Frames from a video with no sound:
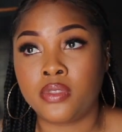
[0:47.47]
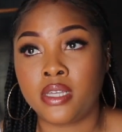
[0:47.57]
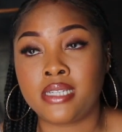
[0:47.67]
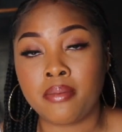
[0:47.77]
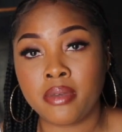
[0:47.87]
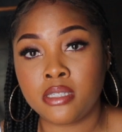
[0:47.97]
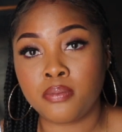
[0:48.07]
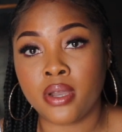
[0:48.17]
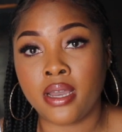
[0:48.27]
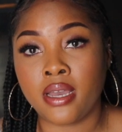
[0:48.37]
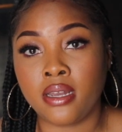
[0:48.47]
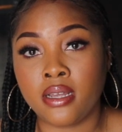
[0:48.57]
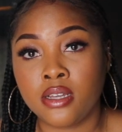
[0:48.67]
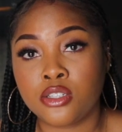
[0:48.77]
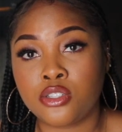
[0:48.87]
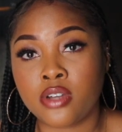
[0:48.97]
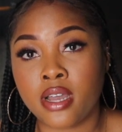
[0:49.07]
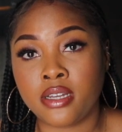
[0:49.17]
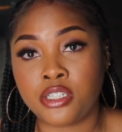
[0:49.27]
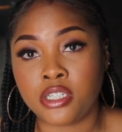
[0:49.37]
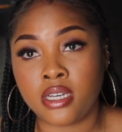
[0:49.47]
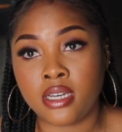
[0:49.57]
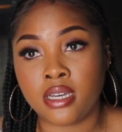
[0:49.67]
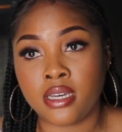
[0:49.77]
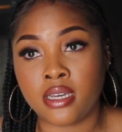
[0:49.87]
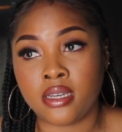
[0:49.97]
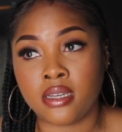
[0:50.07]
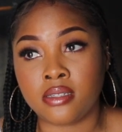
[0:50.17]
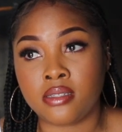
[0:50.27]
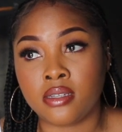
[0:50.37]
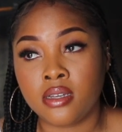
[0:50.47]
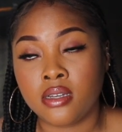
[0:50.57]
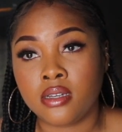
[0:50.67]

The debit spread strategy is,